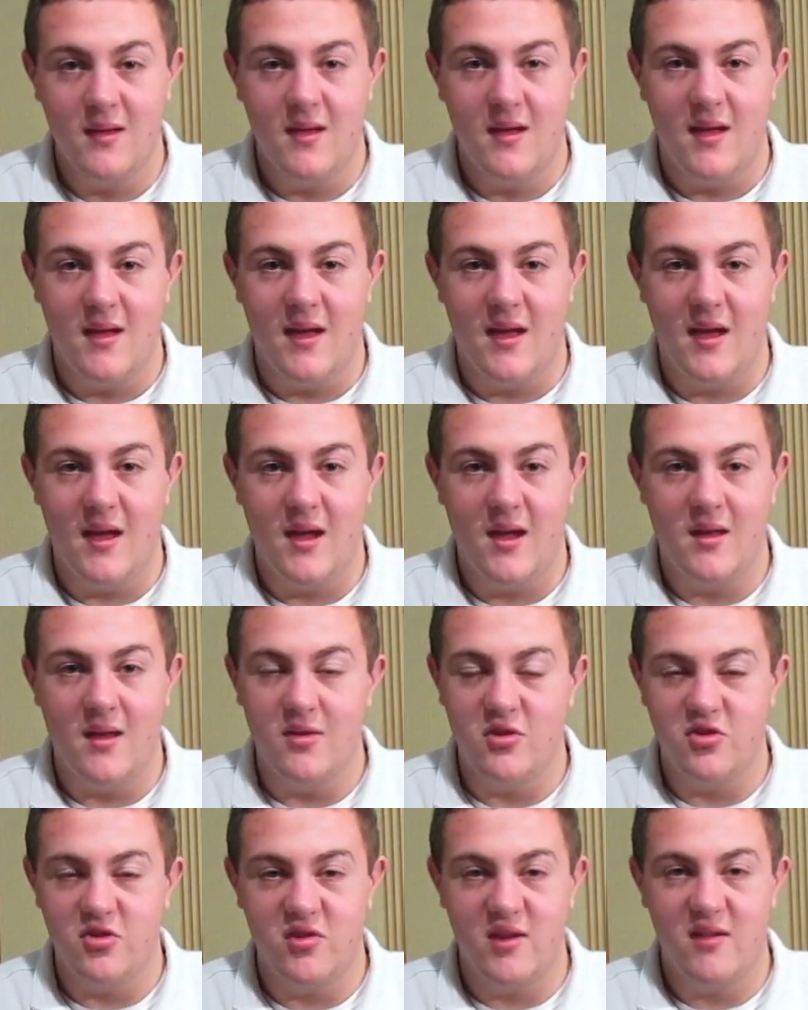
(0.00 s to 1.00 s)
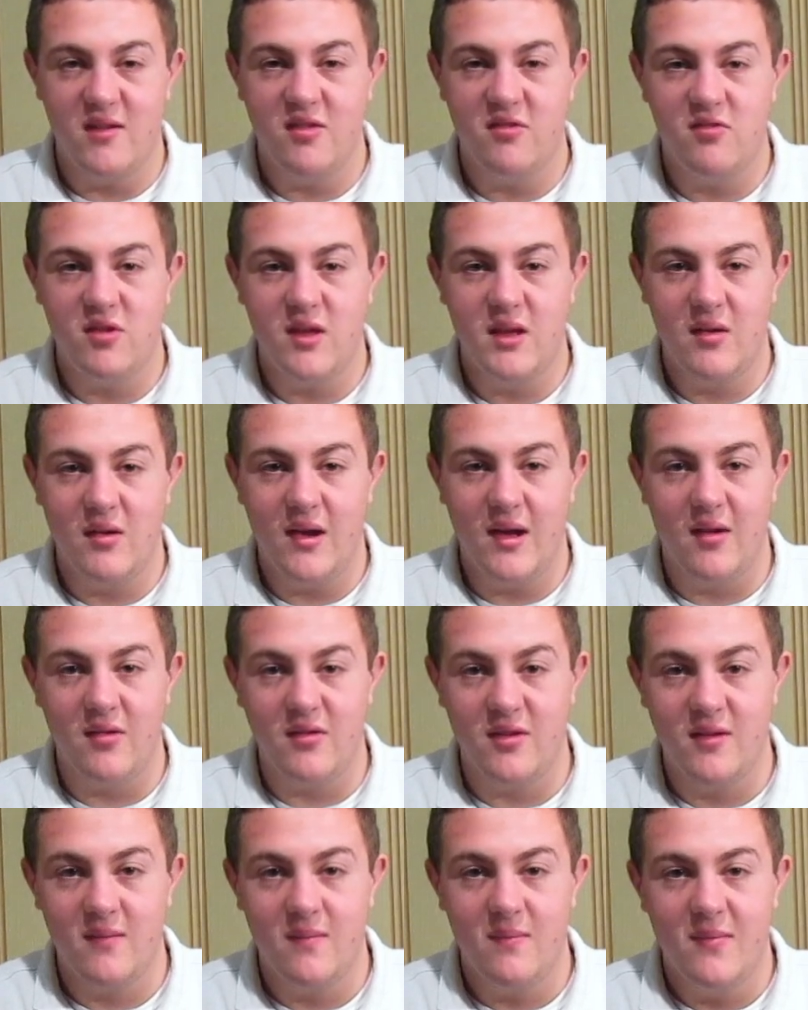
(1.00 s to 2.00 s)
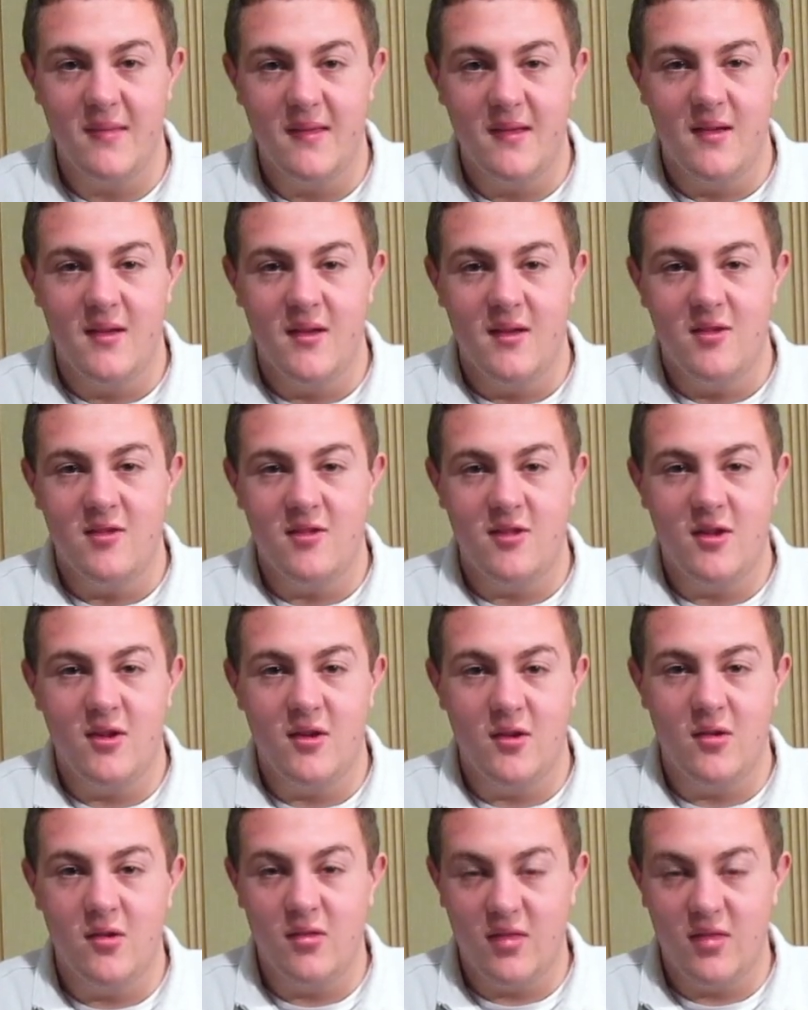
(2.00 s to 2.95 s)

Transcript: and share this video out. So